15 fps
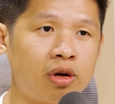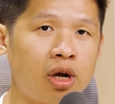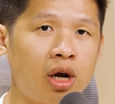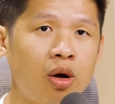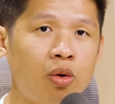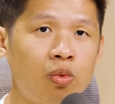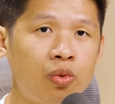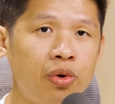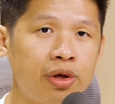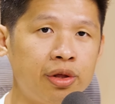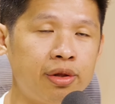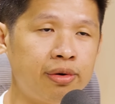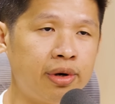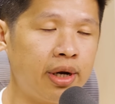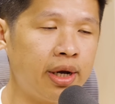account
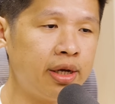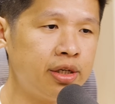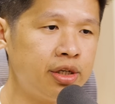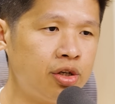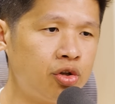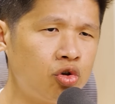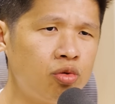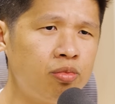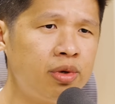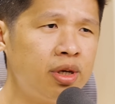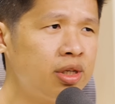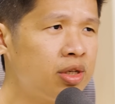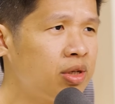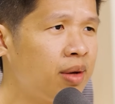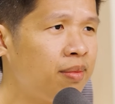with, right? And she told
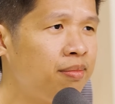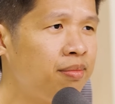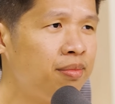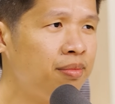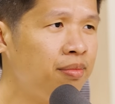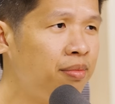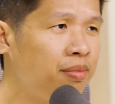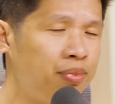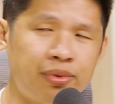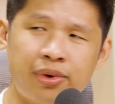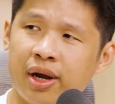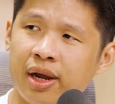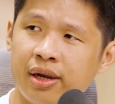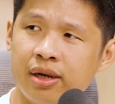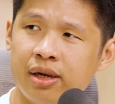me some
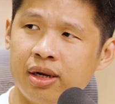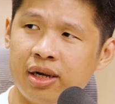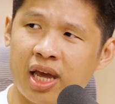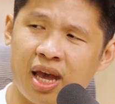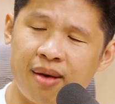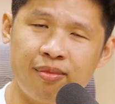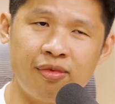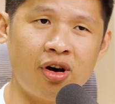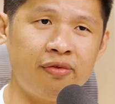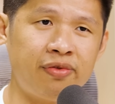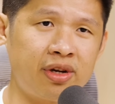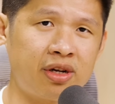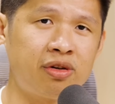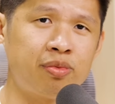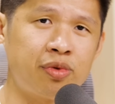brand name of
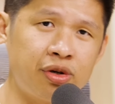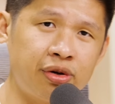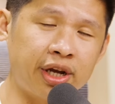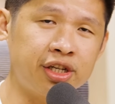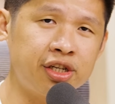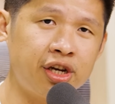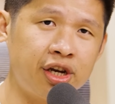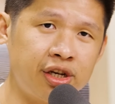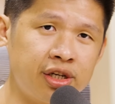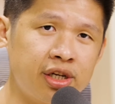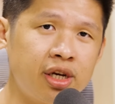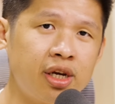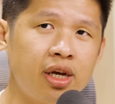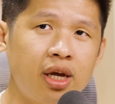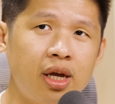the crypto exchange
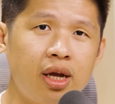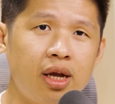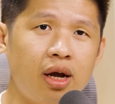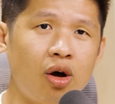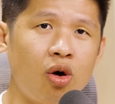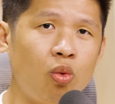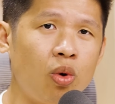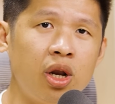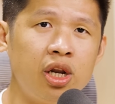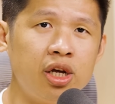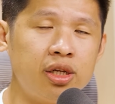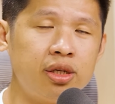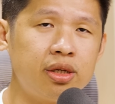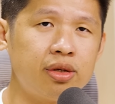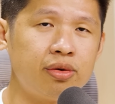or
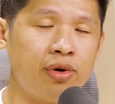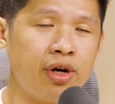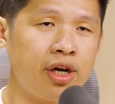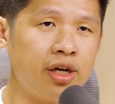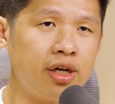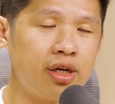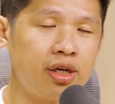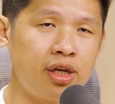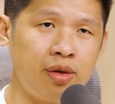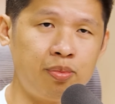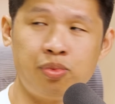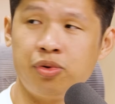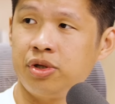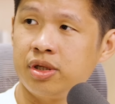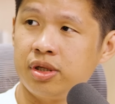wallet where he
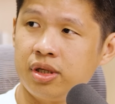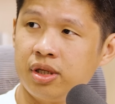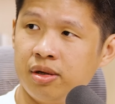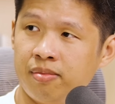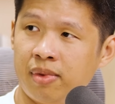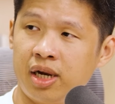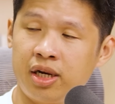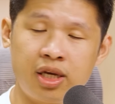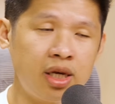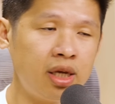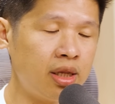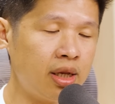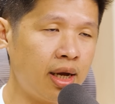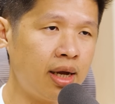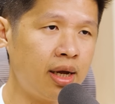put the money
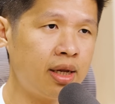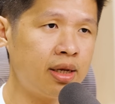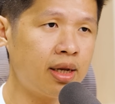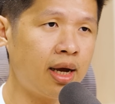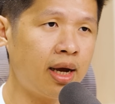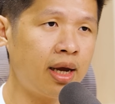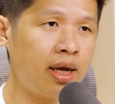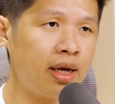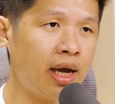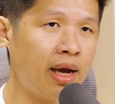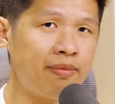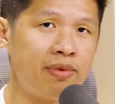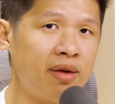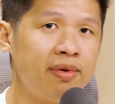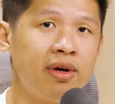in, and I
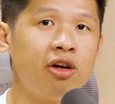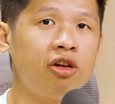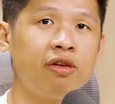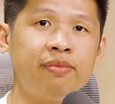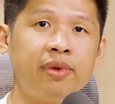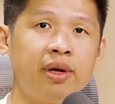have never heard of